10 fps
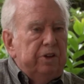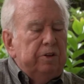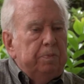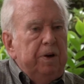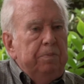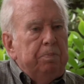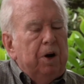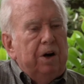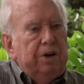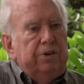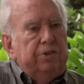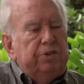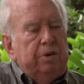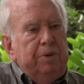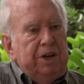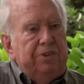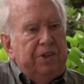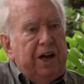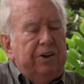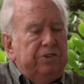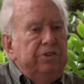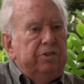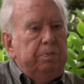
that's been imparted to so many thousands